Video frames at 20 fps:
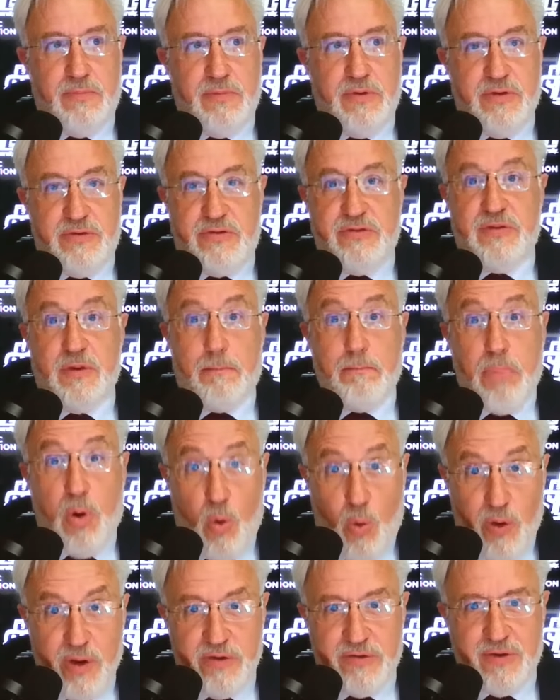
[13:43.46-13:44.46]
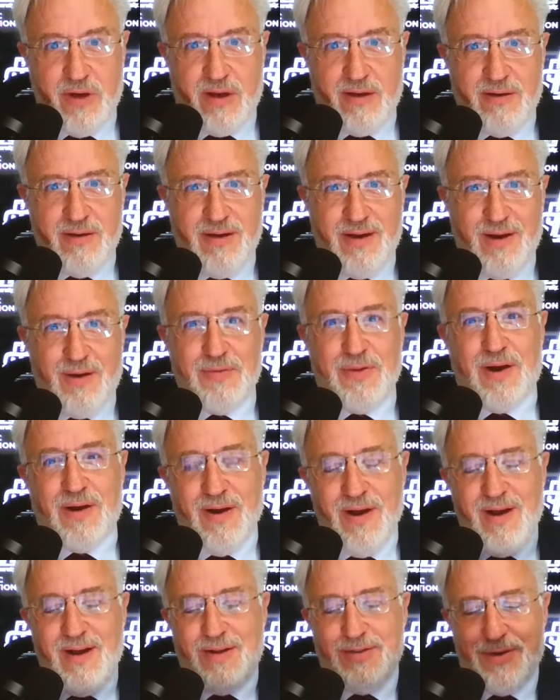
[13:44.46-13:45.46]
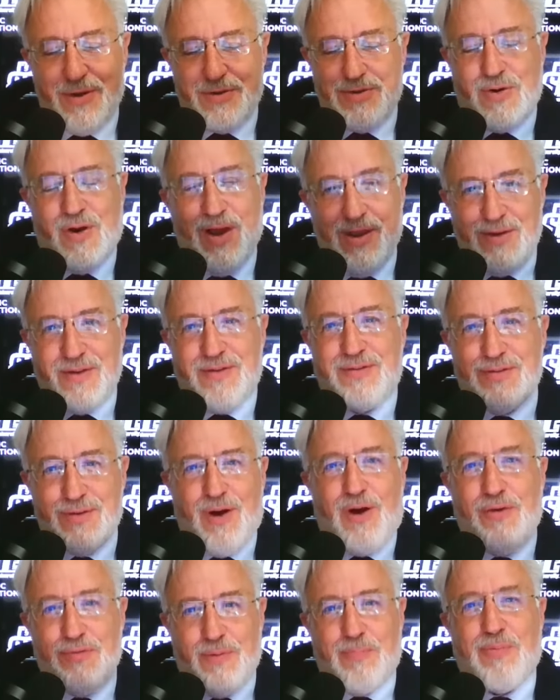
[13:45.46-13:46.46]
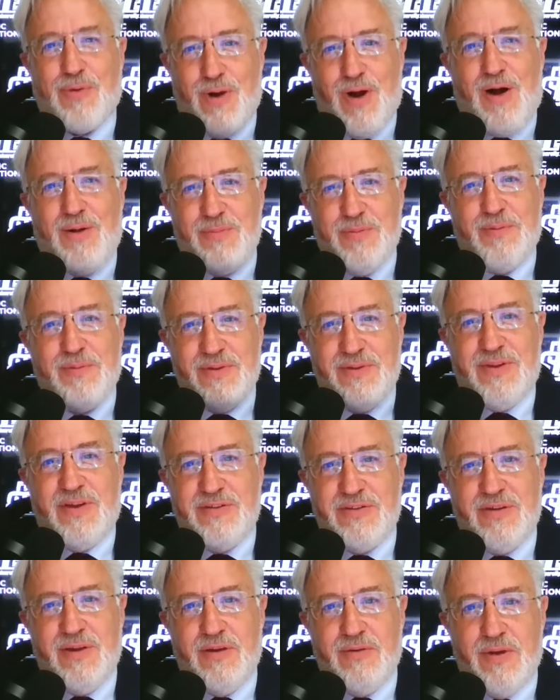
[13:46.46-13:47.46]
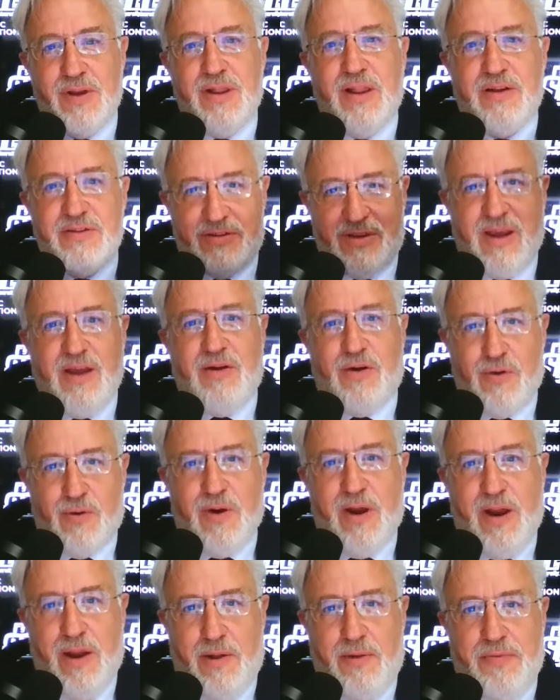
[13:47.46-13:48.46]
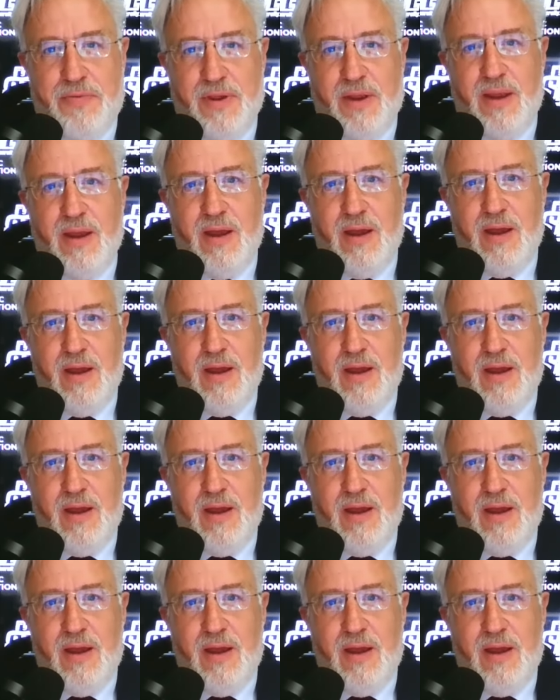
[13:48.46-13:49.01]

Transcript: this is a poisoning. You know, they're trying to solve the problem that they see. Let's get her healthy.